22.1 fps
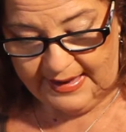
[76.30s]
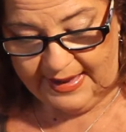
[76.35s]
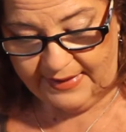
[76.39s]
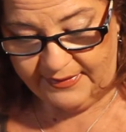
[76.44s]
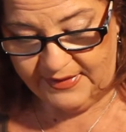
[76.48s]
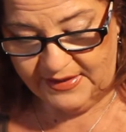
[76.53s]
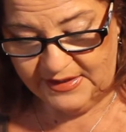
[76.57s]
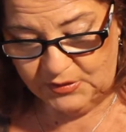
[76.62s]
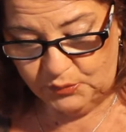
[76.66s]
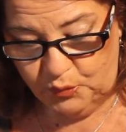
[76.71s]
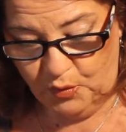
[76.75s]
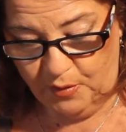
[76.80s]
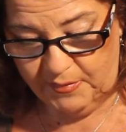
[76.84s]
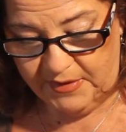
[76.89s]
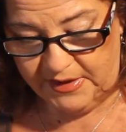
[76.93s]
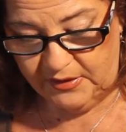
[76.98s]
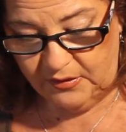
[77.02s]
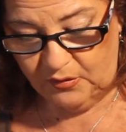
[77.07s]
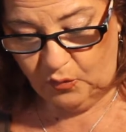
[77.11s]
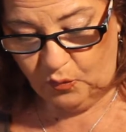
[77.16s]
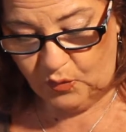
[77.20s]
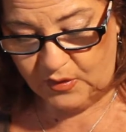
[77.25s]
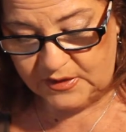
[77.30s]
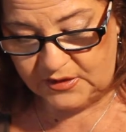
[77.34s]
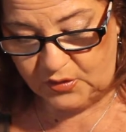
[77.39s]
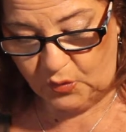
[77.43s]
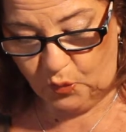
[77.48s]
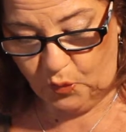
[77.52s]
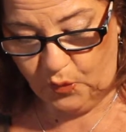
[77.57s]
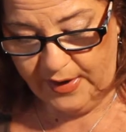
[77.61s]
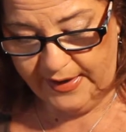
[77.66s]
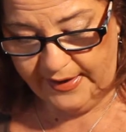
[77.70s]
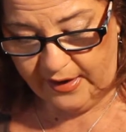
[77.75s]
And this woman was
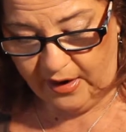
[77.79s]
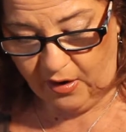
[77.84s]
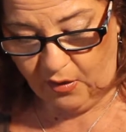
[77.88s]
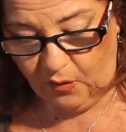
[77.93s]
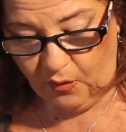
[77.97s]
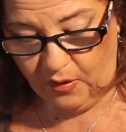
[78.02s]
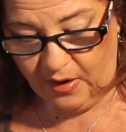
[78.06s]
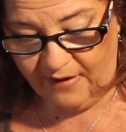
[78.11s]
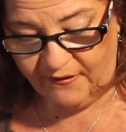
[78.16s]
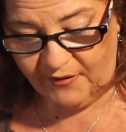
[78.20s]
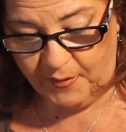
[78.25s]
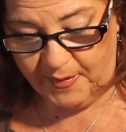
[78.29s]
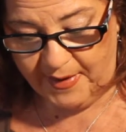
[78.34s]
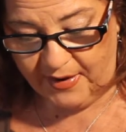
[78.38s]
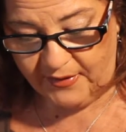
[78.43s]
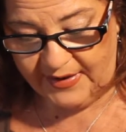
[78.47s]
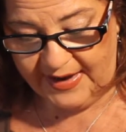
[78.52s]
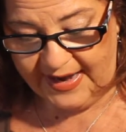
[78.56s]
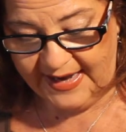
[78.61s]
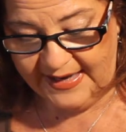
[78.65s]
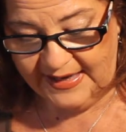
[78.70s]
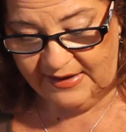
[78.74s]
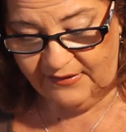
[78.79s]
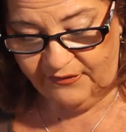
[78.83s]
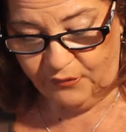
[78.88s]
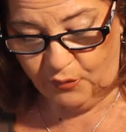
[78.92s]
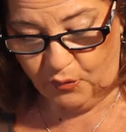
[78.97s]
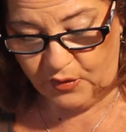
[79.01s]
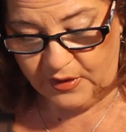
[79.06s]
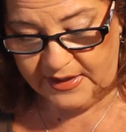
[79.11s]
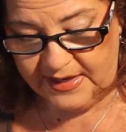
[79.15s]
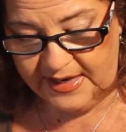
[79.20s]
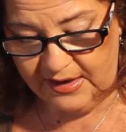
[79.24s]
a widow of about
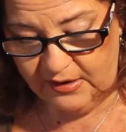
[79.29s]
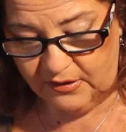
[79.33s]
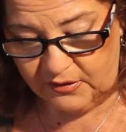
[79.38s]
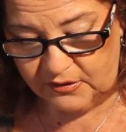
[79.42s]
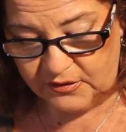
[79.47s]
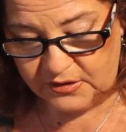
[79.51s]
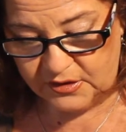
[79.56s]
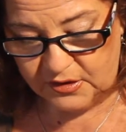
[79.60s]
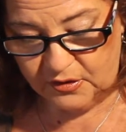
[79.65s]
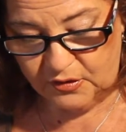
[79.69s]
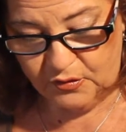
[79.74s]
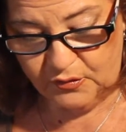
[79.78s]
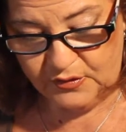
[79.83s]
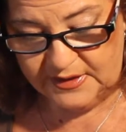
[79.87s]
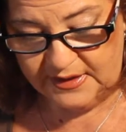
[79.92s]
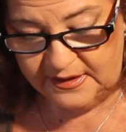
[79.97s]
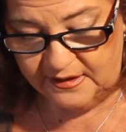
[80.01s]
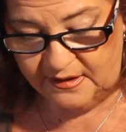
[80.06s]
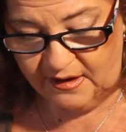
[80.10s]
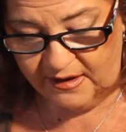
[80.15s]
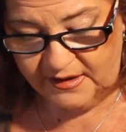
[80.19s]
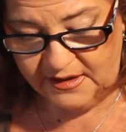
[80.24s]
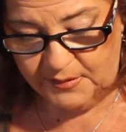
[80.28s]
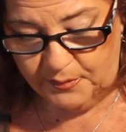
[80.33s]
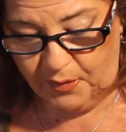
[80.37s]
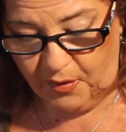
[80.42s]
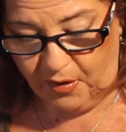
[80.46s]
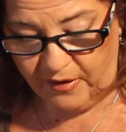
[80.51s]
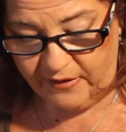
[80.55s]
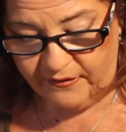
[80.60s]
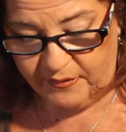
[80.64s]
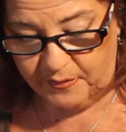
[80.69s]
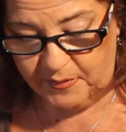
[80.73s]
84 years who did not
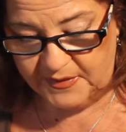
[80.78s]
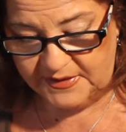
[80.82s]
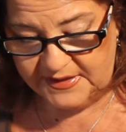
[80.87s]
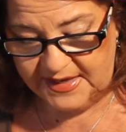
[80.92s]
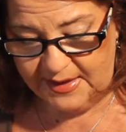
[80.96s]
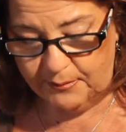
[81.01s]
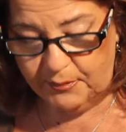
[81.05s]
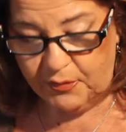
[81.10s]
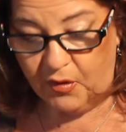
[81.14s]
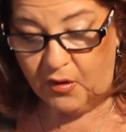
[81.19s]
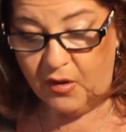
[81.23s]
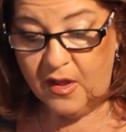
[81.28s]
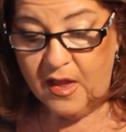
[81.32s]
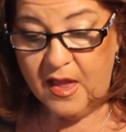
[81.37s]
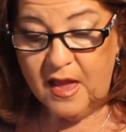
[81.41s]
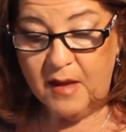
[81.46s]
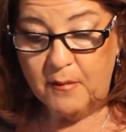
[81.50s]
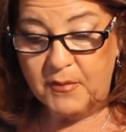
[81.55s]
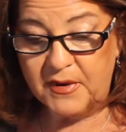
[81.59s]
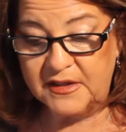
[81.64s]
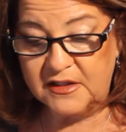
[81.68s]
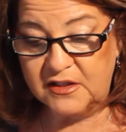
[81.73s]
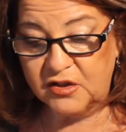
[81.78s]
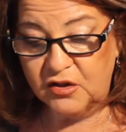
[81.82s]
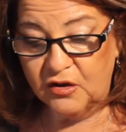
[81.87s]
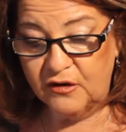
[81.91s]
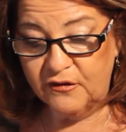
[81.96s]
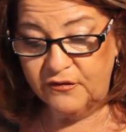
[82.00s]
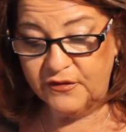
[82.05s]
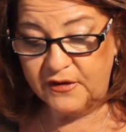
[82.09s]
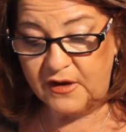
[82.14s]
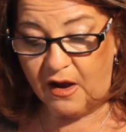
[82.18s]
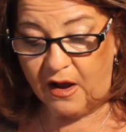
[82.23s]
depart from the temple, but
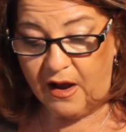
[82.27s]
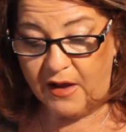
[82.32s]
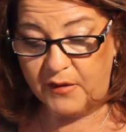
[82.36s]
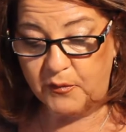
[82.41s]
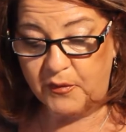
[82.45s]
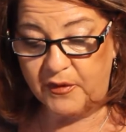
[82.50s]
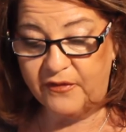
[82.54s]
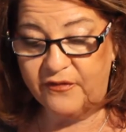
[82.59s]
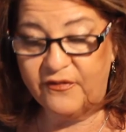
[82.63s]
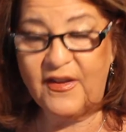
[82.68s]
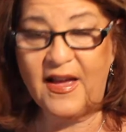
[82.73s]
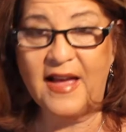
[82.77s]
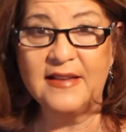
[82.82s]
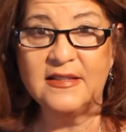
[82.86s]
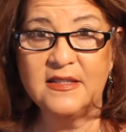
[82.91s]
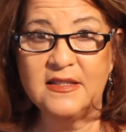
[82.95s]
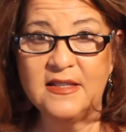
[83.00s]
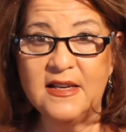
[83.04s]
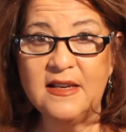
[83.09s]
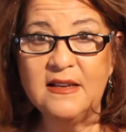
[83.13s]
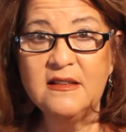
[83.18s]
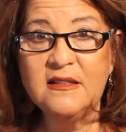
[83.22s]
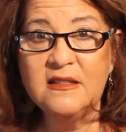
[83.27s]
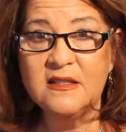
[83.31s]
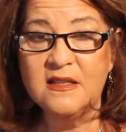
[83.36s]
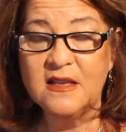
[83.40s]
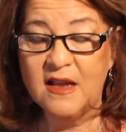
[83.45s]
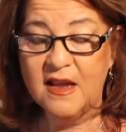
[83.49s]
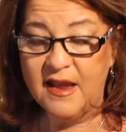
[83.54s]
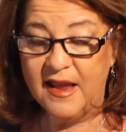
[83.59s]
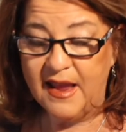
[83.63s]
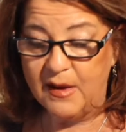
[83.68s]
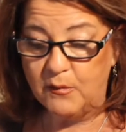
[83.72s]
served God with
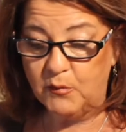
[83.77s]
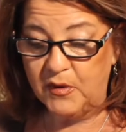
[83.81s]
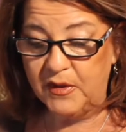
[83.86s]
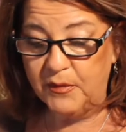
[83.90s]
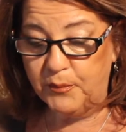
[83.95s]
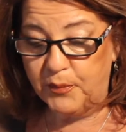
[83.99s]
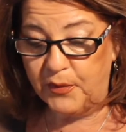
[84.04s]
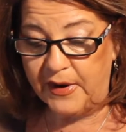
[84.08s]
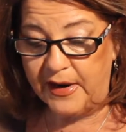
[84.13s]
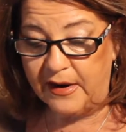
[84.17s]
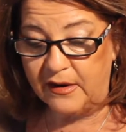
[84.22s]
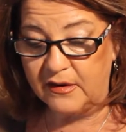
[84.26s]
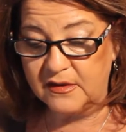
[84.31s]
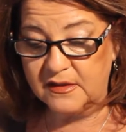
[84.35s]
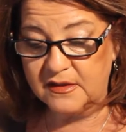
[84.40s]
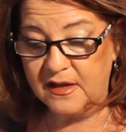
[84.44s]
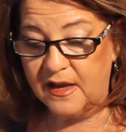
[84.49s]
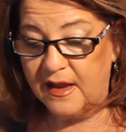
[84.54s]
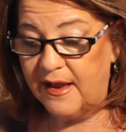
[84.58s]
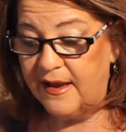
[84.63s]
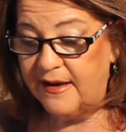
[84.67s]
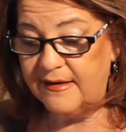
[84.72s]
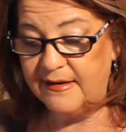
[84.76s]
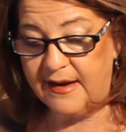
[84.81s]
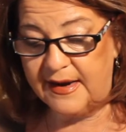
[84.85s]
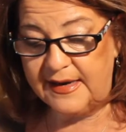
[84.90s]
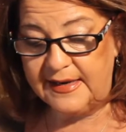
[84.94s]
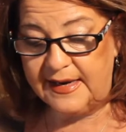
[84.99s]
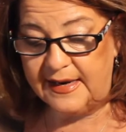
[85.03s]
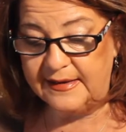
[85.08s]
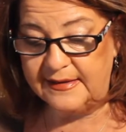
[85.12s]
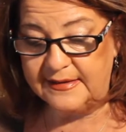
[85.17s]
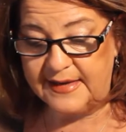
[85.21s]
fastings and with prayers
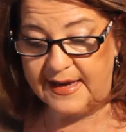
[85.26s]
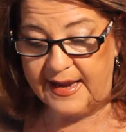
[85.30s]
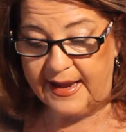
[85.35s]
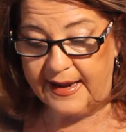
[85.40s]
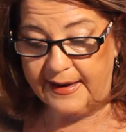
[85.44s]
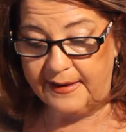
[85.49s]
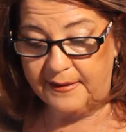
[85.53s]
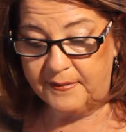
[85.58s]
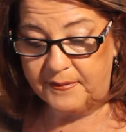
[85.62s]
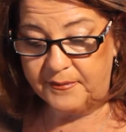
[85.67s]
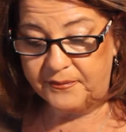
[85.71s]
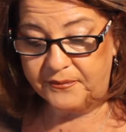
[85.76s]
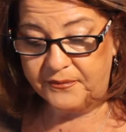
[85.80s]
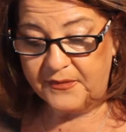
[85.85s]
night and day.